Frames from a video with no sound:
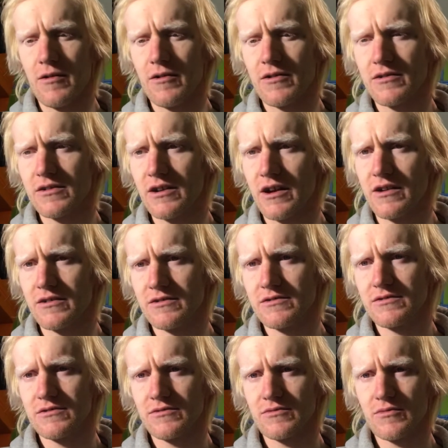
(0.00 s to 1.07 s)
Yeah.
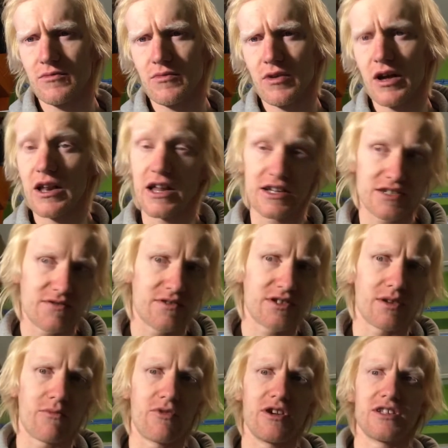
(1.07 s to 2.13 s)
Unless for some
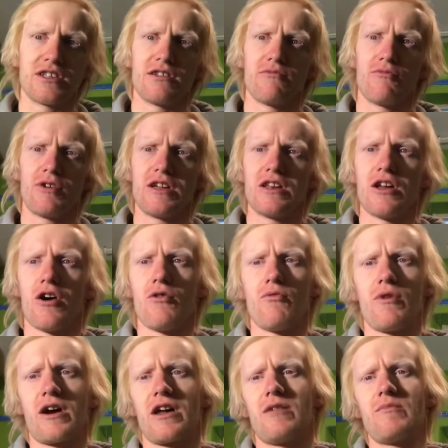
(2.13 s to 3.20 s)
reason we know we're
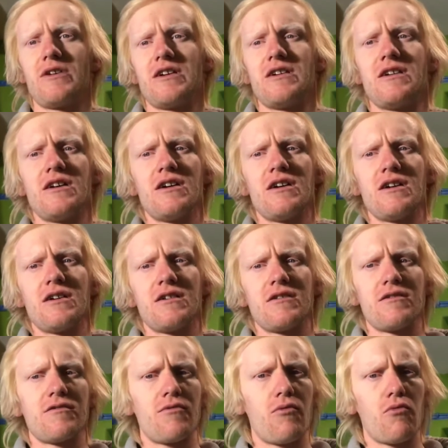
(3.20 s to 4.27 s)
going to be
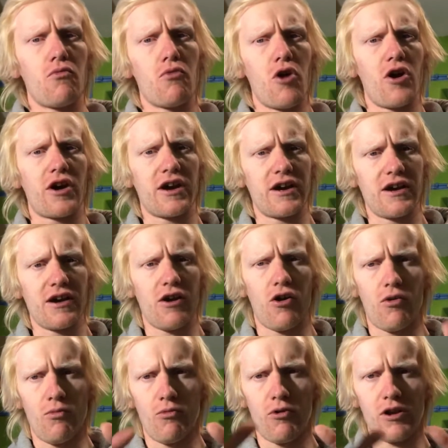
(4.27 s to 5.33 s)
working on
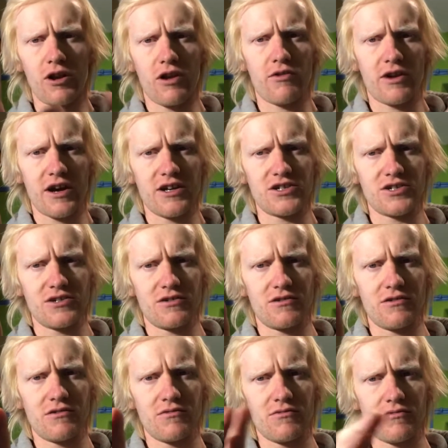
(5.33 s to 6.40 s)
one location
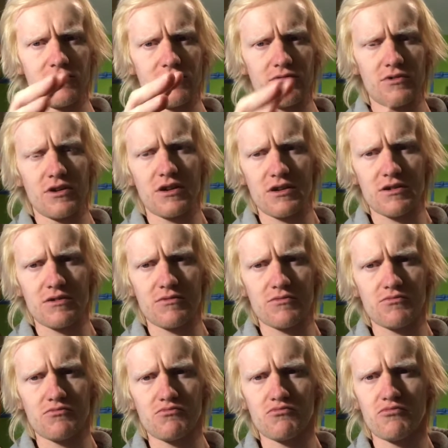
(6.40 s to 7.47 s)

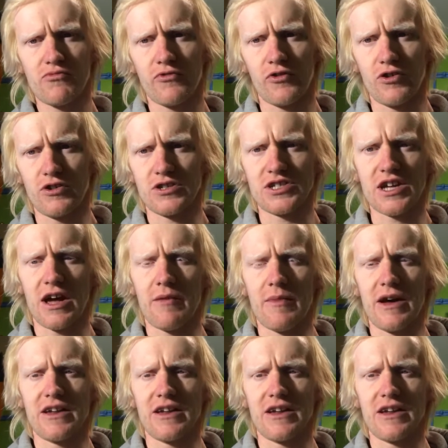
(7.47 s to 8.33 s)
for a set amount of